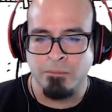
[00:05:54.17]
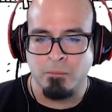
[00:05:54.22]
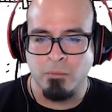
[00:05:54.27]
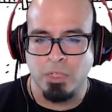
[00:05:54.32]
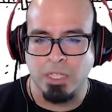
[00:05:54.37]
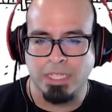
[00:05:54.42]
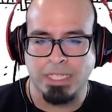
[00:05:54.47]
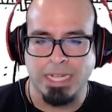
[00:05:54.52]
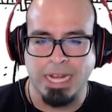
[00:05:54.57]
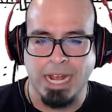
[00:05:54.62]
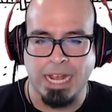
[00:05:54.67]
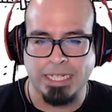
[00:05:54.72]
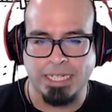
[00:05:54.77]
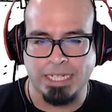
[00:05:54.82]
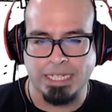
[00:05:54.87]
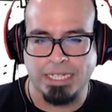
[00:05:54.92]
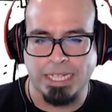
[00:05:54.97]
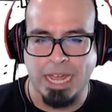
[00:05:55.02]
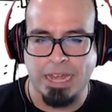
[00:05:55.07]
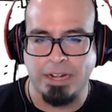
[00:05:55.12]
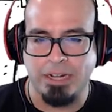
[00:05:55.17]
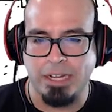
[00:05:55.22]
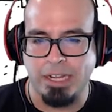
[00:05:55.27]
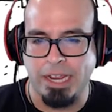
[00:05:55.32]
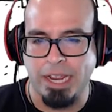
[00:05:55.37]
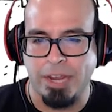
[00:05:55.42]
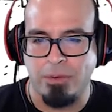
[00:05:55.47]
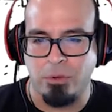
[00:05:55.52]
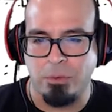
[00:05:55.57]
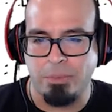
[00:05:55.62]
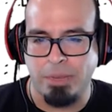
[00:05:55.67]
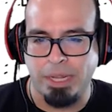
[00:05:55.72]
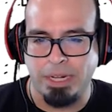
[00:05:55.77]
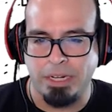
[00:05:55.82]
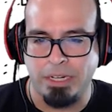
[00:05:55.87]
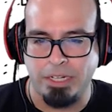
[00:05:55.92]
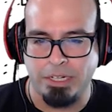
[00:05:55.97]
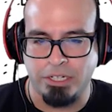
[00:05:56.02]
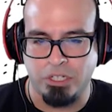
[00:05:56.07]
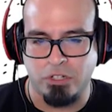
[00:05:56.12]
This guy is excitedly and
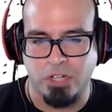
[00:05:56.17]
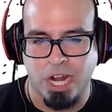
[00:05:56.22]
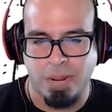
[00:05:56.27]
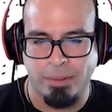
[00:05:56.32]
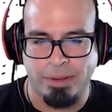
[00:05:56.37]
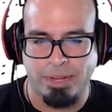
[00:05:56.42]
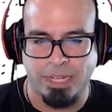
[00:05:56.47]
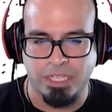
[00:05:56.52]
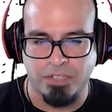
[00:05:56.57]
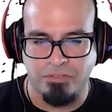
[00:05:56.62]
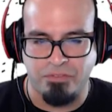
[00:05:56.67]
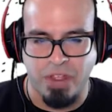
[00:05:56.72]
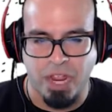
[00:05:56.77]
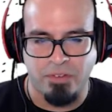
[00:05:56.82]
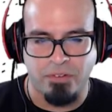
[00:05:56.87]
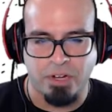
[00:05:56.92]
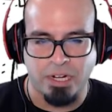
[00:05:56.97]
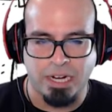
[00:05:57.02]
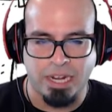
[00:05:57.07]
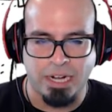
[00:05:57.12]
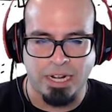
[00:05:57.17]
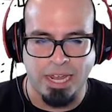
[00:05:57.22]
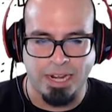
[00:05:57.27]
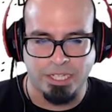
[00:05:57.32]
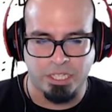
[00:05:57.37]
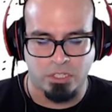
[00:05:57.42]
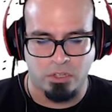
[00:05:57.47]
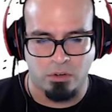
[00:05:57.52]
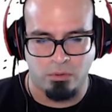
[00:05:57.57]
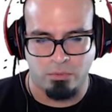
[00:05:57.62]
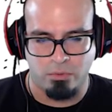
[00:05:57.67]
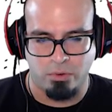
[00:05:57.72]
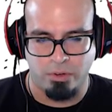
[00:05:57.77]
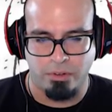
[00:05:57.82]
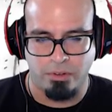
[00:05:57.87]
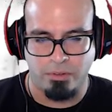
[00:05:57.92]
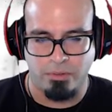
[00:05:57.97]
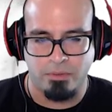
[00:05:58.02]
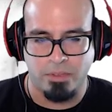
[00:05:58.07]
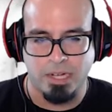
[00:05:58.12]
repeatedly describing his favorite kinetoscope
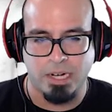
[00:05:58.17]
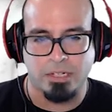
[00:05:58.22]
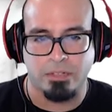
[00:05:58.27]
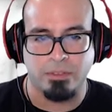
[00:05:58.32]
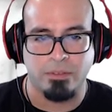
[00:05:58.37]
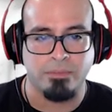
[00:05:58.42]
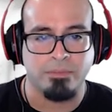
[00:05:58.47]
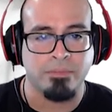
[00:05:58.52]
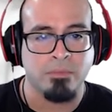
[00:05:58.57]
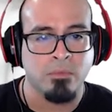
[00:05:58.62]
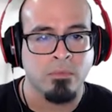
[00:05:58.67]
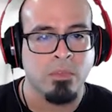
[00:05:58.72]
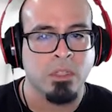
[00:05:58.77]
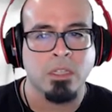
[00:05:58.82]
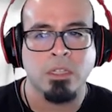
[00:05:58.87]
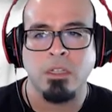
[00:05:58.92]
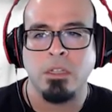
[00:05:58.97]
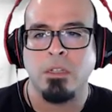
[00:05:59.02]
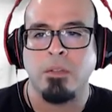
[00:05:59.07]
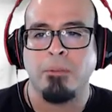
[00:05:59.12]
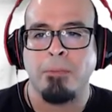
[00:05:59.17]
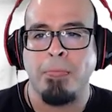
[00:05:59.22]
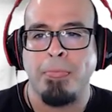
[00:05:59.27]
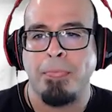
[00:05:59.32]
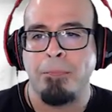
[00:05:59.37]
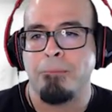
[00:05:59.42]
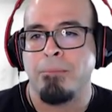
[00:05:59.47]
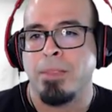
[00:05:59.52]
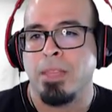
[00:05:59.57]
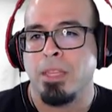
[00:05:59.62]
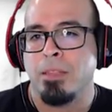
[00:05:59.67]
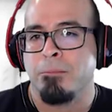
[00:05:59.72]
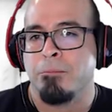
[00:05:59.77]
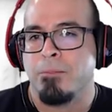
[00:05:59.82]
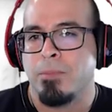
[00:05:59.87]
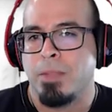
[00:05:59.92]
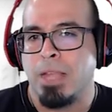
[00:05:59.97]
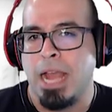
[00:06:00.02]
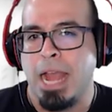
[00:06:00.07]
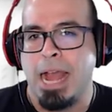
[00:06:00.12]
reel. Talk to him.
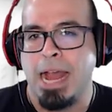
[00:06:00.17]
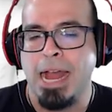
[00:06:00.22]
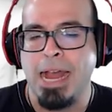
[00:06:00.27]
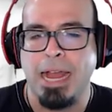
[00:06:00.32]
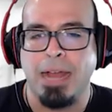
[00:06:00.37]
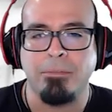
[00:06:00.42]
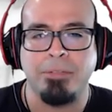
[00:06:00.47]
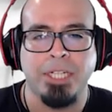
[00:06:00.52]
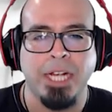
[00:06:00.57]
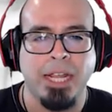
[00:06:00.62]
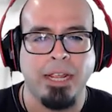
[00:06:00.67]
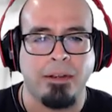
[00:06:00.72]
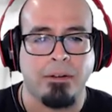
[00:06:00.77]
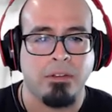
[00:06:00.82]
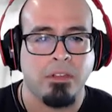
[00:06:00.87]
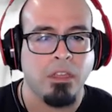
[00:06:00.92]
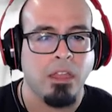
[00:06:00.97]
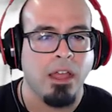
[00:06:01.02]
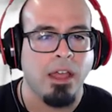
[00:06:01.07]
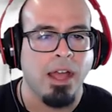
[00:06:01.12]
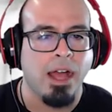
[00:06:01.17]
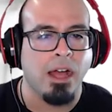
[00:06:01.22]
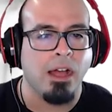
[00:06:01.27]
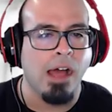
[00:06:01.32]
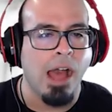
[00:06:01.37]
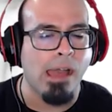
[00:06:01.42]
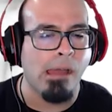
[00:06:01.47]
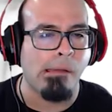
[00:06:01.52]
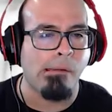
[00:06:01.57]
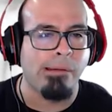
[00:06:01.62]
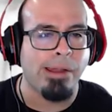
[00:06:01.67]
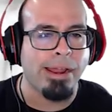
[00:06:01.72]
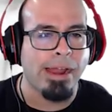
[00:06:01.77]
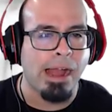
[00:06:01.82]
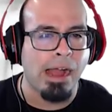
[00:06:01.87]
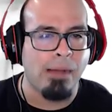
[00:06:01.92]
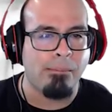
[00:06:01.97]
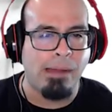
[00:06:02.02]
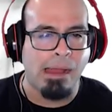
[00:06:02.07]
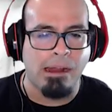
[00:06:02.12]
Hi, I'm Jane. Howdy,
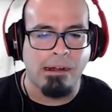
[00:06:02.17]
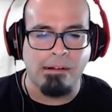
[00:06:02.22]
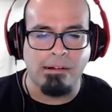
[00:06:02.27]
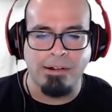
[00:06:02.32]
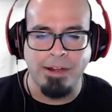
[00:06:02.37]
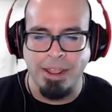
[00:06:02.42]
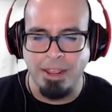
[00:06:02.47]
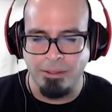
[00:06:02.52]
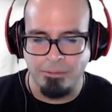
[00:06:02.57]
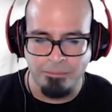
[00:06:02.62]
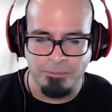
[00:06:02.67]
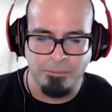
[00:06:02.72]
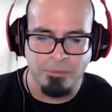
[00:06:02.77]
I'm Ernie.